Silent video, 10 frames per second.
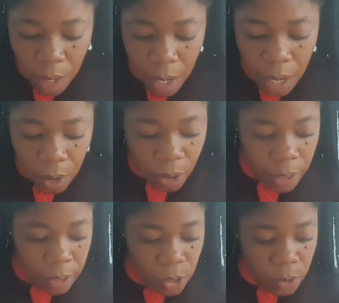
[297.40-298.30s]

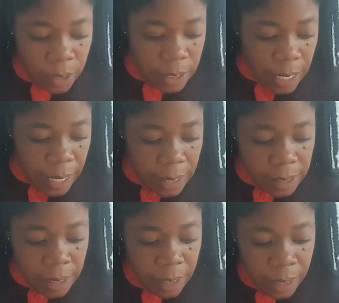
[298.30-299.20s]
According to the
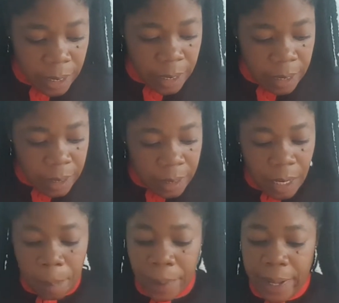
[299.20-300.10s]
text,
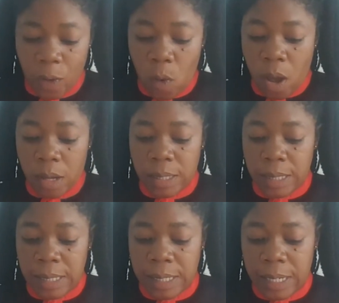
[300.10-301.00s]
The plane
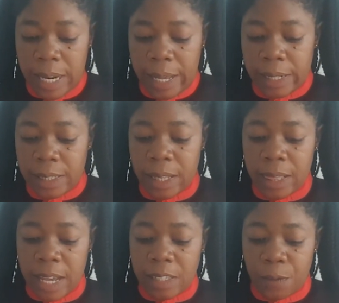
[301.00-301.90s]
was
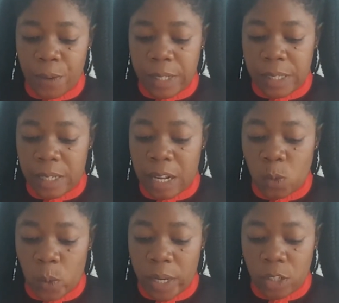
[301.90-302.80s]
delayed. That's the first thing
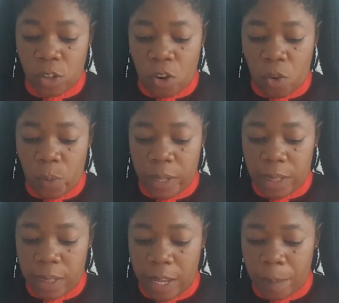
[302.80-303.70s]
that went wrong
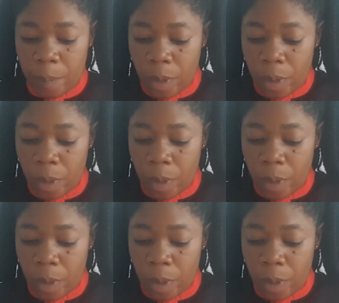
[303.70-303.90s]
with them.